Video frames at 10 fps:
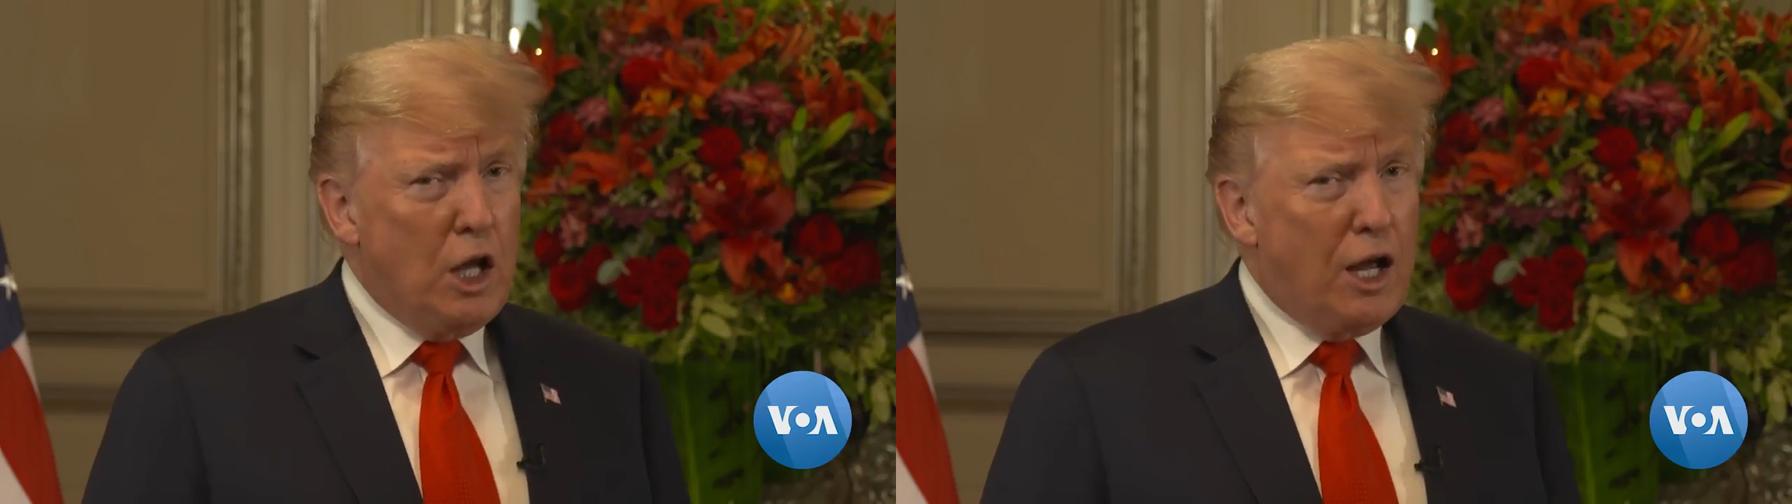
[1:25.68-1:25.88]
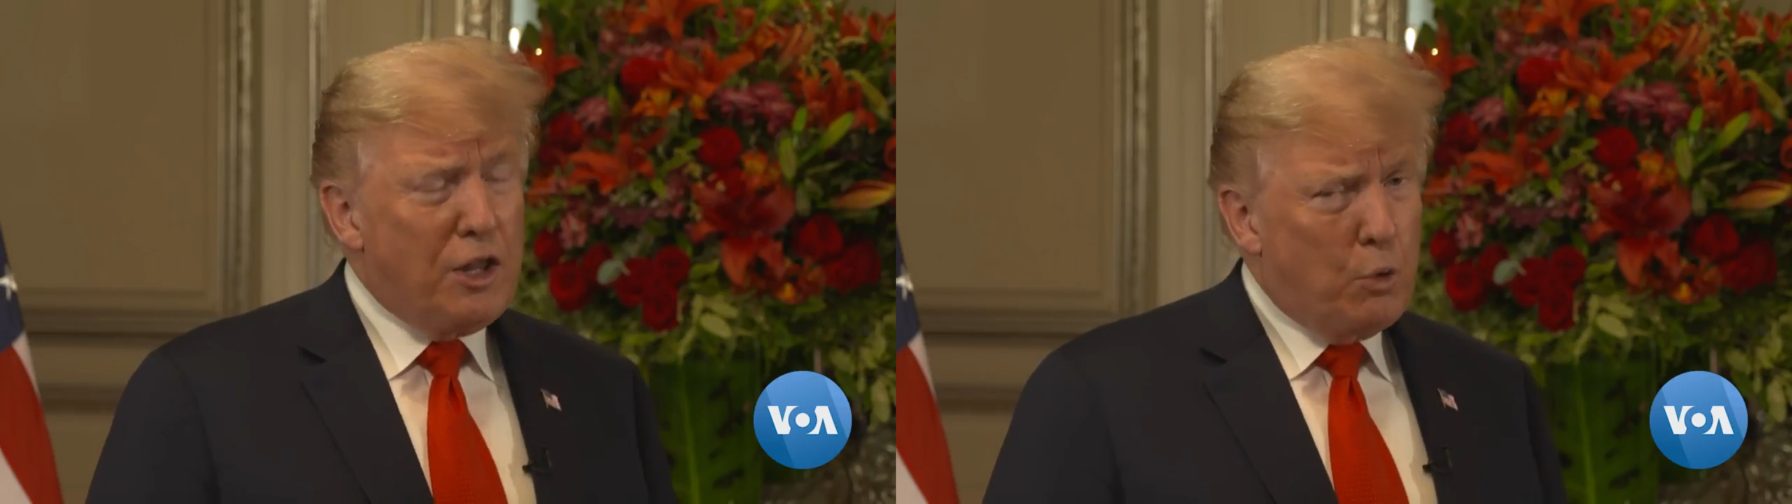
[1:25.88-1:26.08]

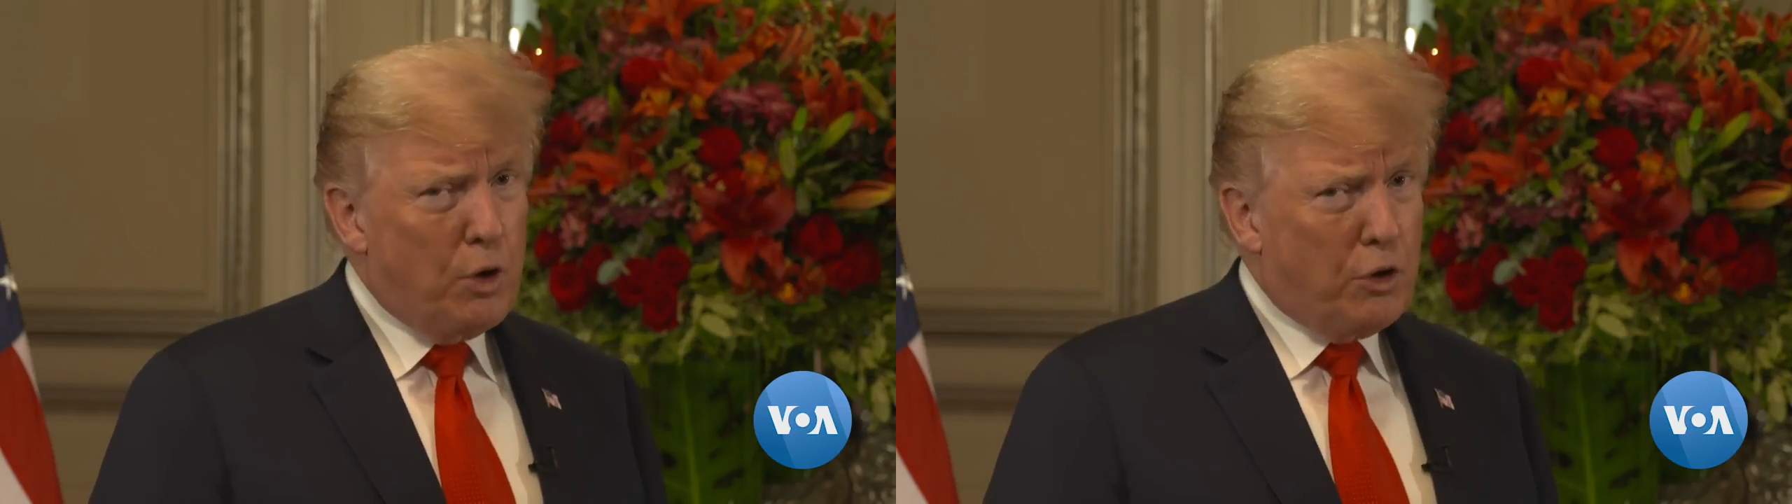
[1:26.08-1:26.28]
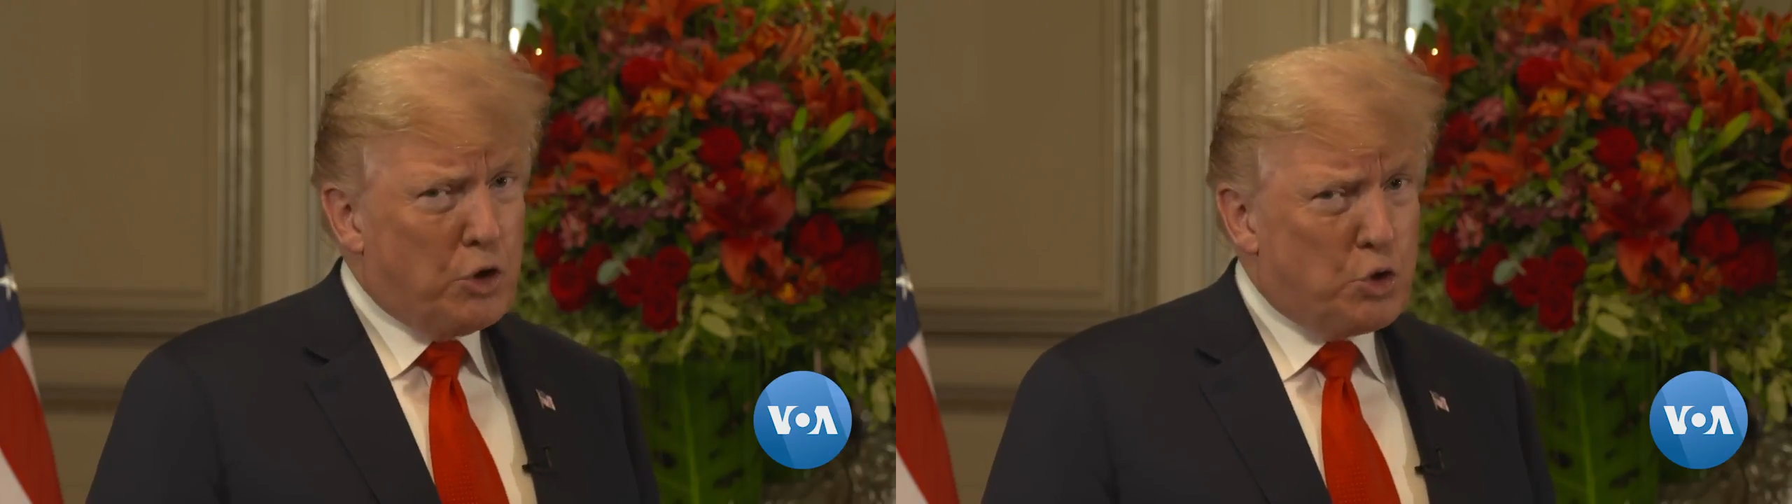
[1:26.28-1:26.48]
I think
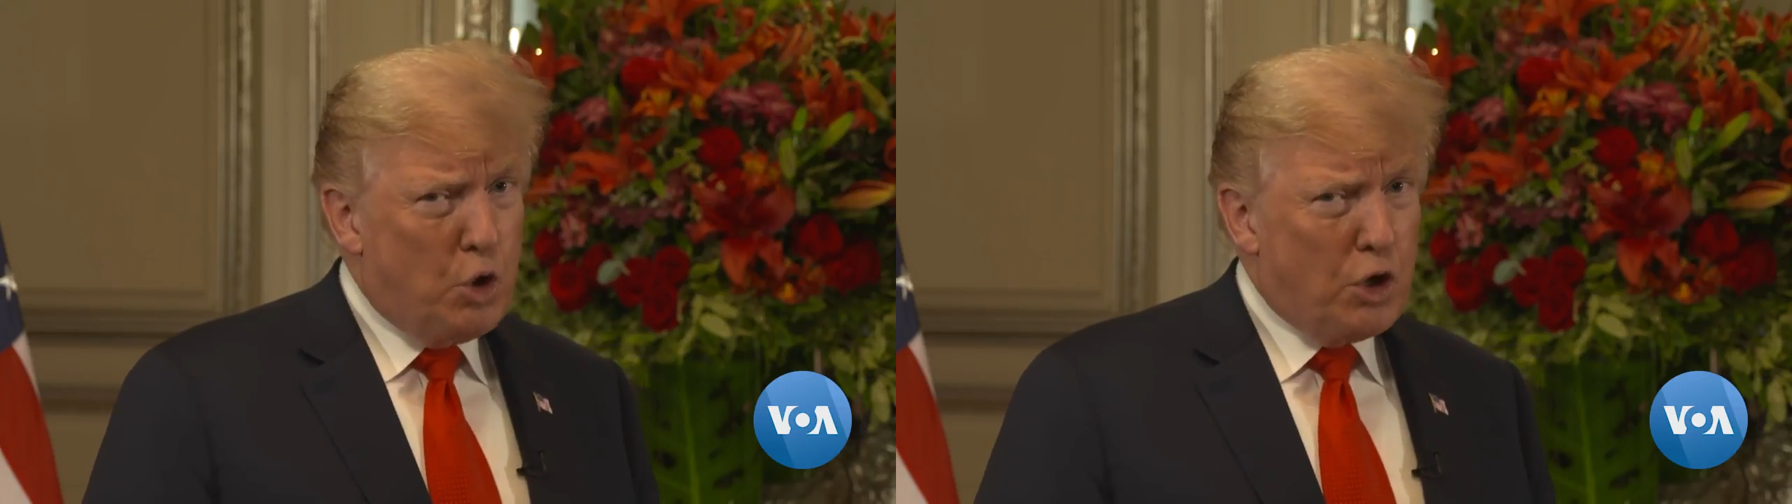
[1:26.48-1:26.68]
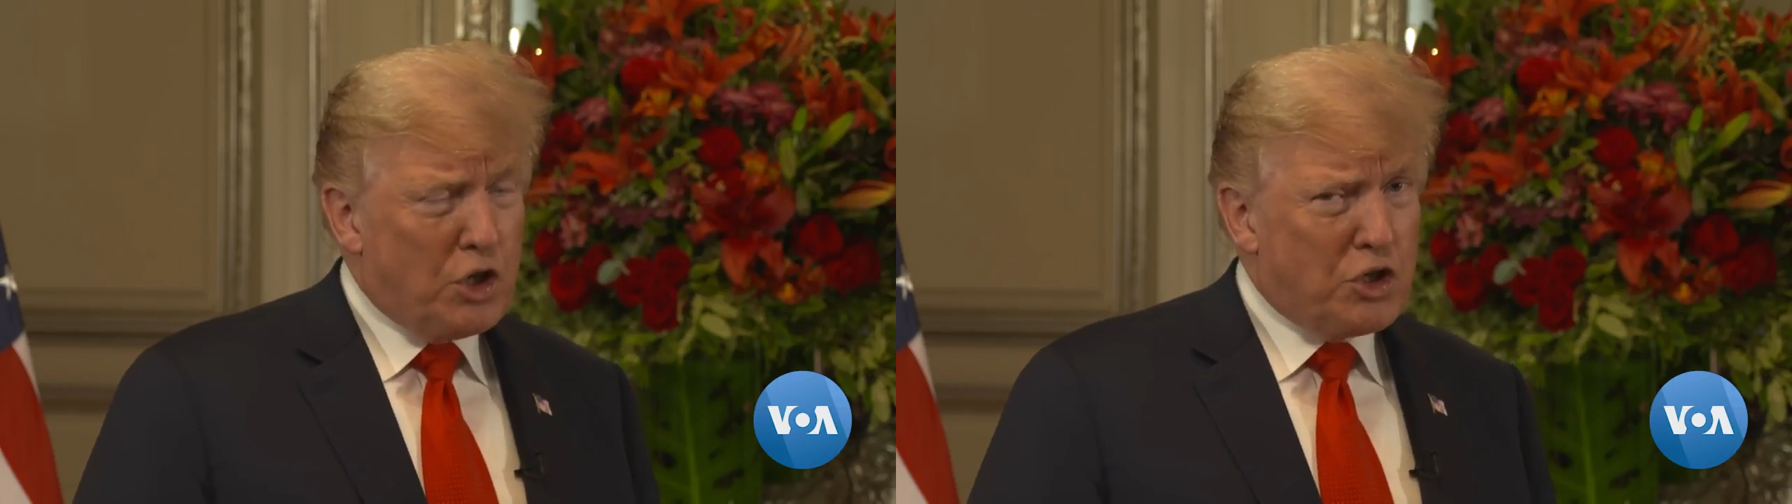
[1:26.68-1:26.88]
one of the
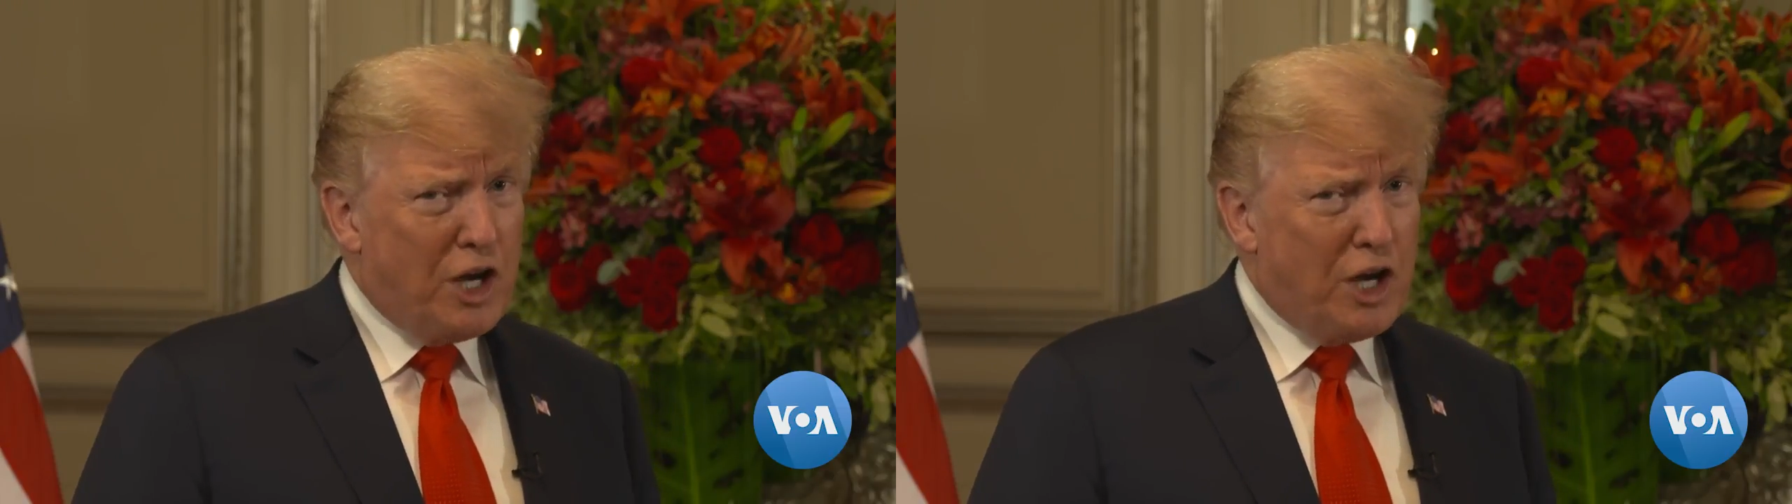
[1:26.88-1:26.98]
strongest